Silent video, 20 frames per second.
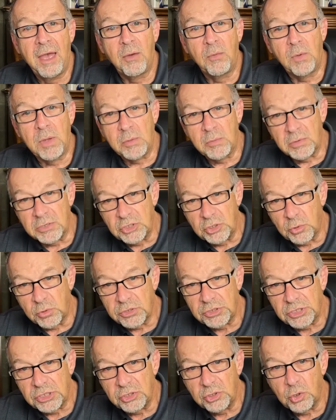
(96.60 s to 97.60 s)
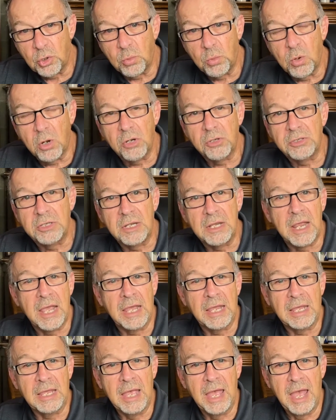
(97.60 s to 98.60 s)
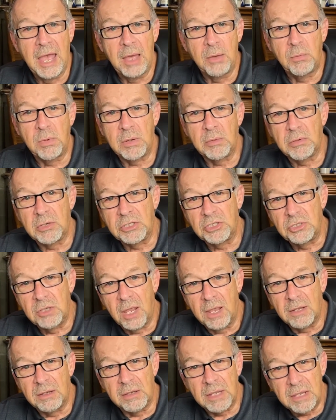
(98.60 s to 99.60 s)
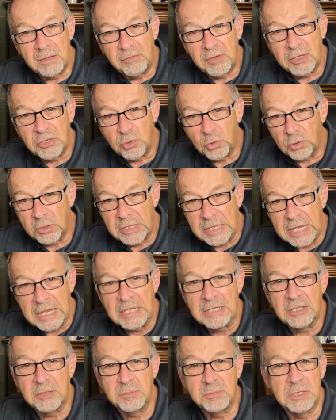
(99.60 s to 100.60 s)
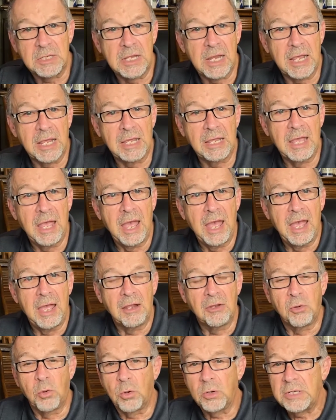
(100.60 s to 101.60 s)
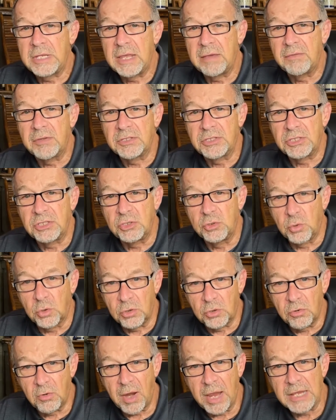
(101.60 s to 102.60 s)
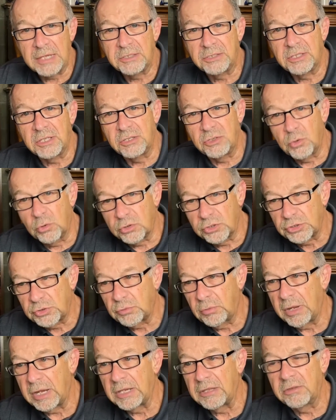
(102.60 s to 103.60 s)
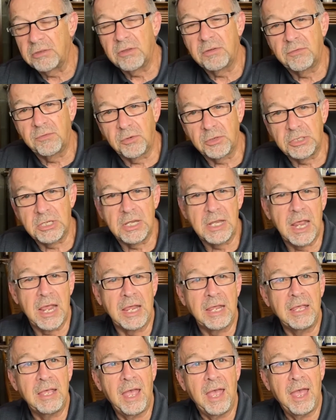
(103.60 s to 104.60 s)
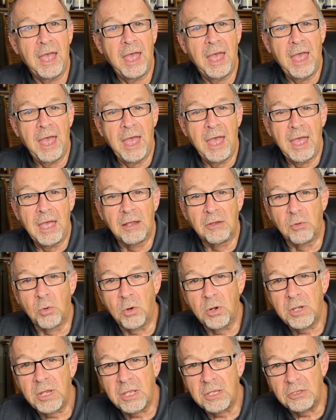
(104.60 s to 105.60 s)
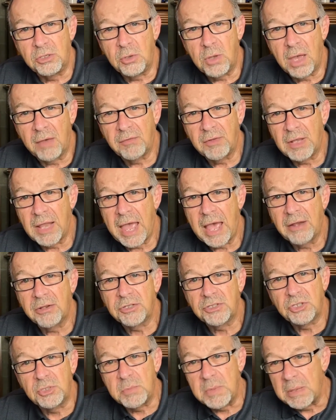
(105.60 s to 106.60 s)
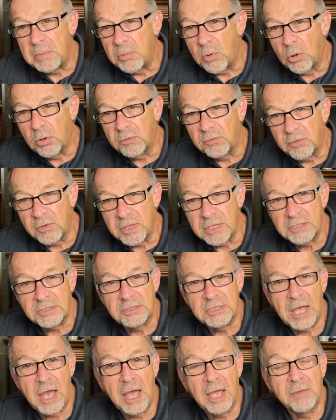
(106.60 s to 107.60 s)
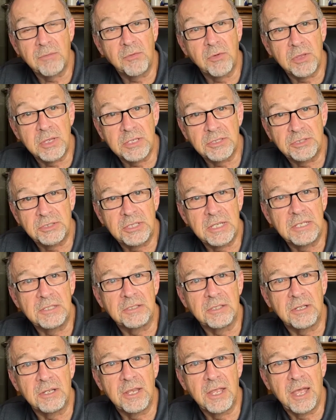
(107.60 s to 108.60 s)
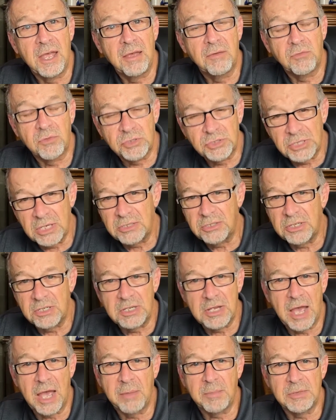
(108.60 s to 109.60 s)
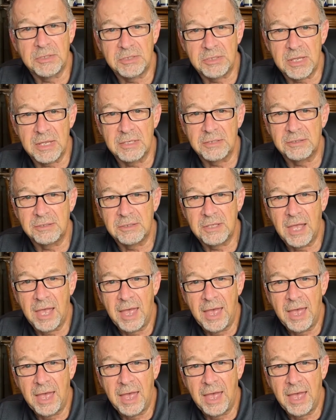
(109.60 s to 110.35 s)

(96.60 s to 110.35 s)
We rejoice in your word today. We live in your kingdom today. Lord, give us your grace and your strength for today. Lord, you have allowed us to be born for this time, for this season, for such a time as this.